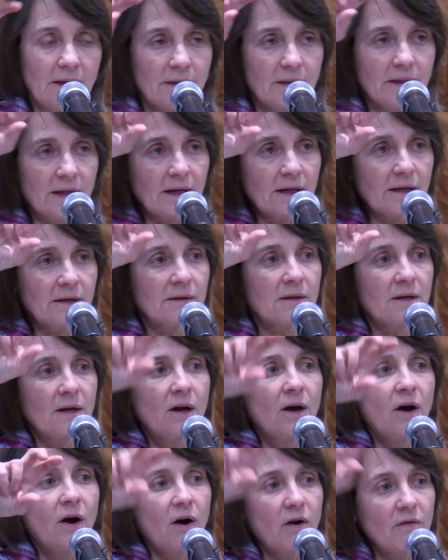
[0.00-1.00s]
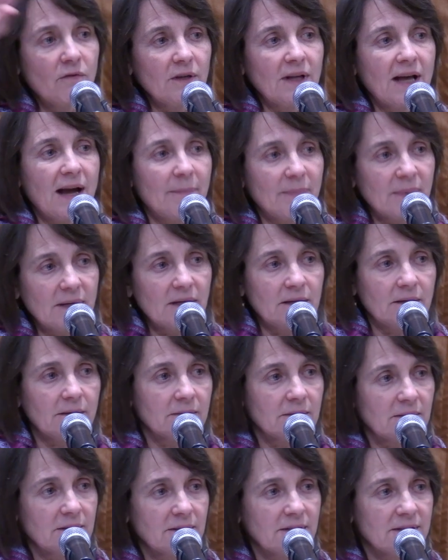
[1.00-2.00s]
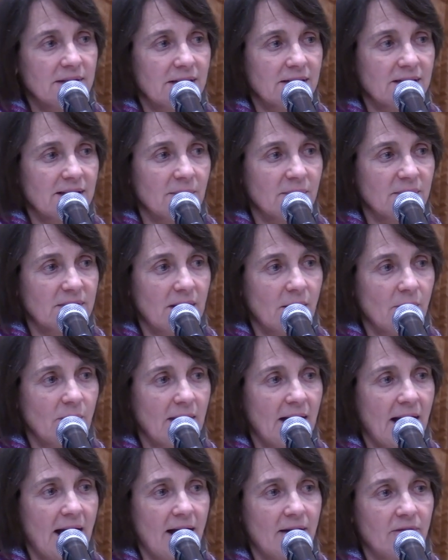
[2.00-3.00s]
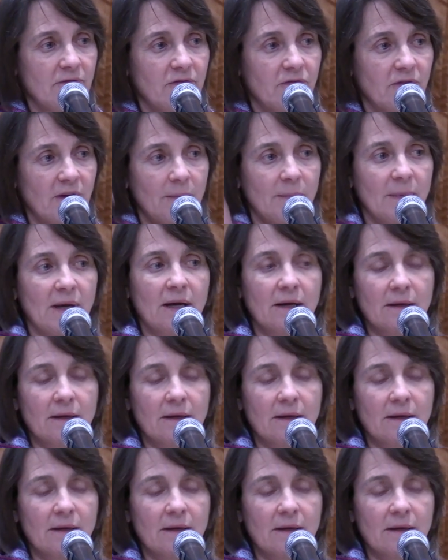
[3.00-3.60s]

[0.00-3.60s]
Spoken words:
the overlapping systems that we have from